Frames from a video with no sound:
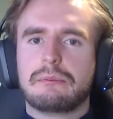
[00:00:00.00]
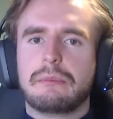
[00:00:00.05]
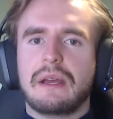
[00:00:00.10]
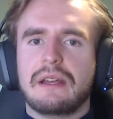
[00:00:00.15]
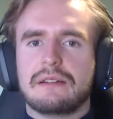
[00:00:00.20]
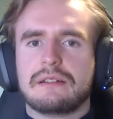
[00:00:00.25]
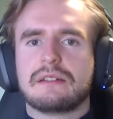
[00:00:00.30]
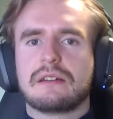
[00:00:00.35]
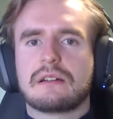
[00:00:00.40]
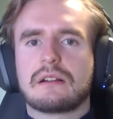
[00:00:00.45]

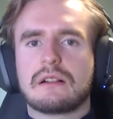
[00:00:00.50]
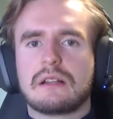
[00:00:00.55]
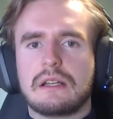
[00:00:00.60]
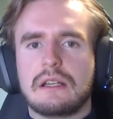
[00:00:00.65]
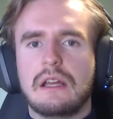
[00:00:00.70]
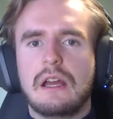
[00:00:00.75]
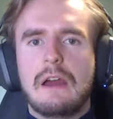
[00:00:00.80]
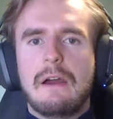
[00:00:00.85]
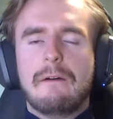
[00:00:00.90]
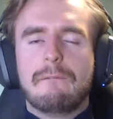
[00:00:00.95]
basically
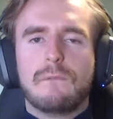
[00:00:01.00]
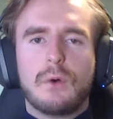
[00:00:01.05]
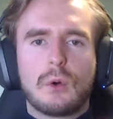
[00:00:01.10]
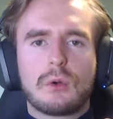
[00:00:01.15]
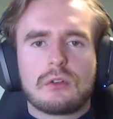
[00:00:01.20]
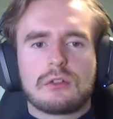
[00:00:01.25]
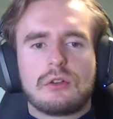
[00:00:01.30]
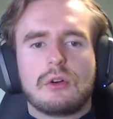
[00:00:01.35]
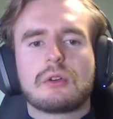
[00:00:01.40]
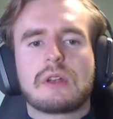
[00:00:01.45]

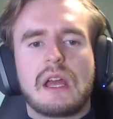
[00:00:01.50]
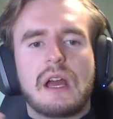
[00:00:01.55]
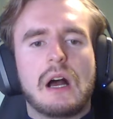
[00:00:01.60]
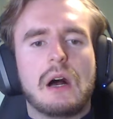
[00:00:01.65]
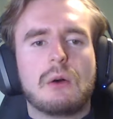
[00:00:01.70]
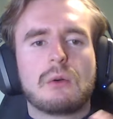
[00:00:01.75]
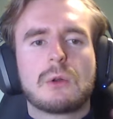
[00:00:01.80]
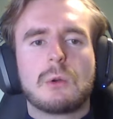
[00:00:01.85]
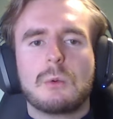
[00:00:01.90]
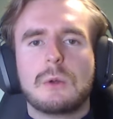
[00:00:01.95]
focus, okay, how
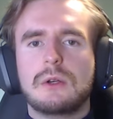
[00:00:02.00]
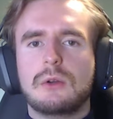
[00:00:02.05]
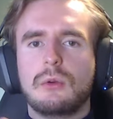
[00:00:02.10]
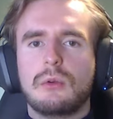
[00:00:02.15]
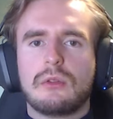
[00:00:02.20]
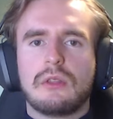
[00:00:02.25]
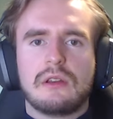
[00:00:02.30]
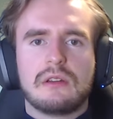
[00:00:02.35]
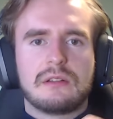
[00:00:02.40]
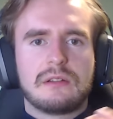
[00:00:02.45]
can we do
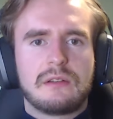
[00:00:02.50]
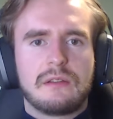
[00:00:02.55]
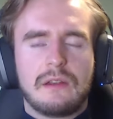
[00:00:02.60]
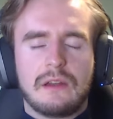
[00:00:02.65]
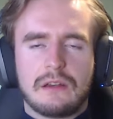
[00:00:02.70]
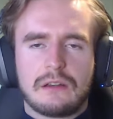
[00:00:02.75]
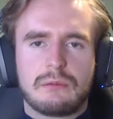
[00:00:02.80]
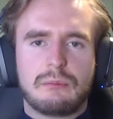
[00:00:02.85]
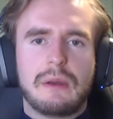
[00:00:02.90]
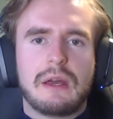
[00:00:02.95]
these
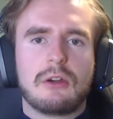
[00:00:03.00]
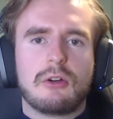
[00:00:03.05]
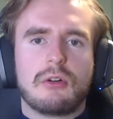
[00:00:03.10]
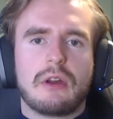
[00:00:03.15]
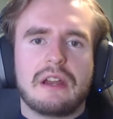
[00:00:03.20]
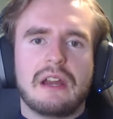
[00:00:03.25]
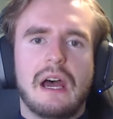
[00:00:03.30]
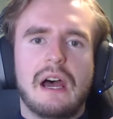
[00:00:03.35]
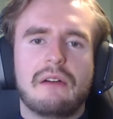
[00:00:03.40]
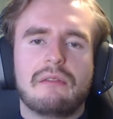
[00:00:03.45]
things better,
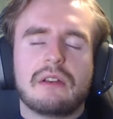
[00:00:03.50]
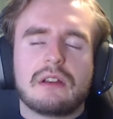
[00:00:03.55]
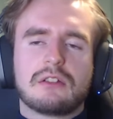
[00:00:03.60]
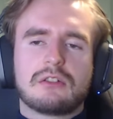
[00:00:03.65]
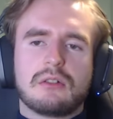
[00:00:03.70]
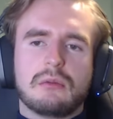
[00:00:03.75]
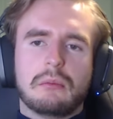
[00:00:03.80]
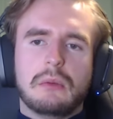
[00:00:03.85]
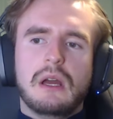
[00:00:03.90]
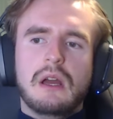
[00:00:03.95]
and having
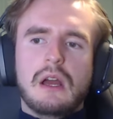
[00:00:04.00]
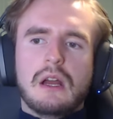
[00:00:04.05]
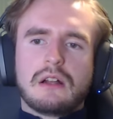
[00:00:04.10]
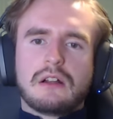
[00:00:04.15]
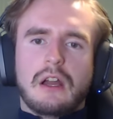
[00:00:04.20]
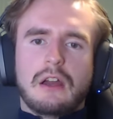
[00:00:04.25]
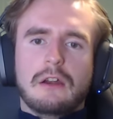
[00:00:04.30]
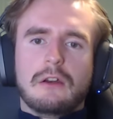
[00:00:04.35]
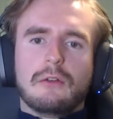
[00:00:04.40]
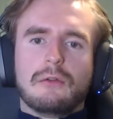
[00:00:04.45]
some
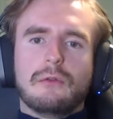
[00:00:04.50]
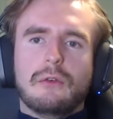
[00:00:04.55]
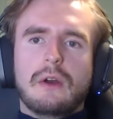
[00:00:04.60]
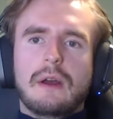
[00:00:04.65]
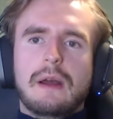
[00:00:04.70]
kind of